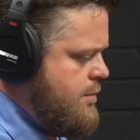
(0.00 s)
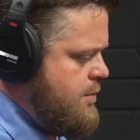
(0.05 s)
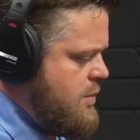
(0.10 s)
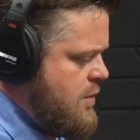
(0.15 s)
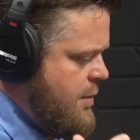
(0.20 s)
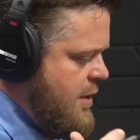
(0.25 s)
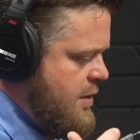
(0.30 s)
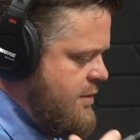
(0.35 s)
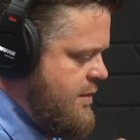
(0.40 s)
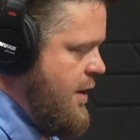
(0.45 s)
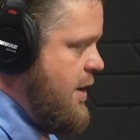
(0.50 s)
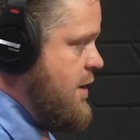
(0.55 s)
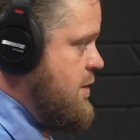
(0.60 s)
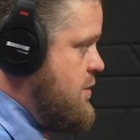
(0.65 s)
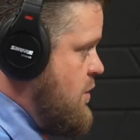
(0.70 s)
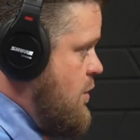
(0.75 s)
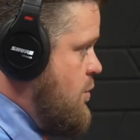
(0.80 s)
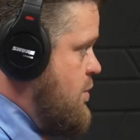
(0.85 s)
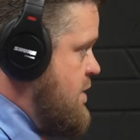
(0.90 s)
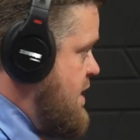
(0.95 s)
somebody's very
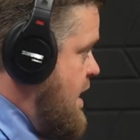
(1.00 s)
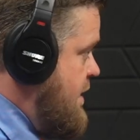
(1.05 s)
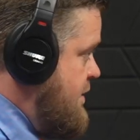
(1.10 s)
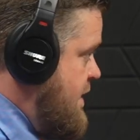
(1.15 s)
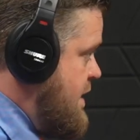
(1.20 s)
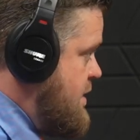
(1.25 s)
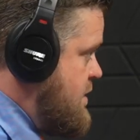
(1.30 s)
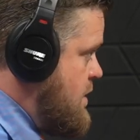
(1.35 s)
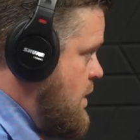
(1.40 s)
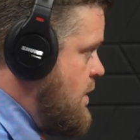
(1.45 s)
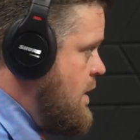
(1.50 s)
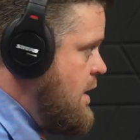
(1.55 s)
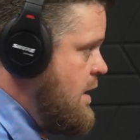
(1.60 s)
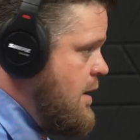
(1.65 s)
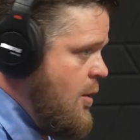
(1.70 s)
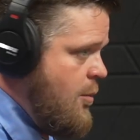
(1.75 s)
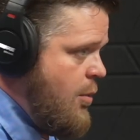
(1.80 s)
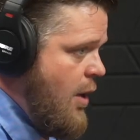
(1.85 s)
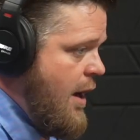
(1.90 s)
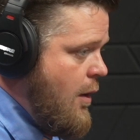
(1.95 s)
concerned with safety, so
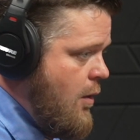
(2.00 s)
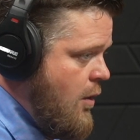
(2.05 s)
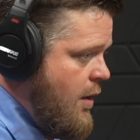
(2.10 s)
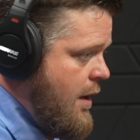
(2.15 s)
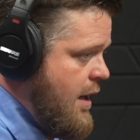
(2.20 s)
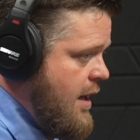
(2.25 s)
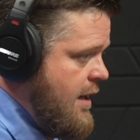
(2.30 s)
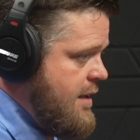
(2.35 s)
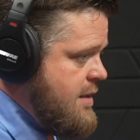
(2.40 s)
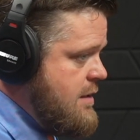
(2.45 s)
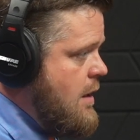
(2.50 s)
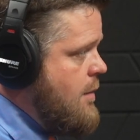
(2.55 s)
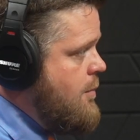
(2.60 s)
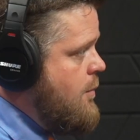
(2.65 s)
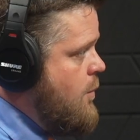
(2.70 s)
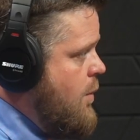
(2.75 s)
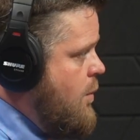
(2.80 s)
probably call you guys up.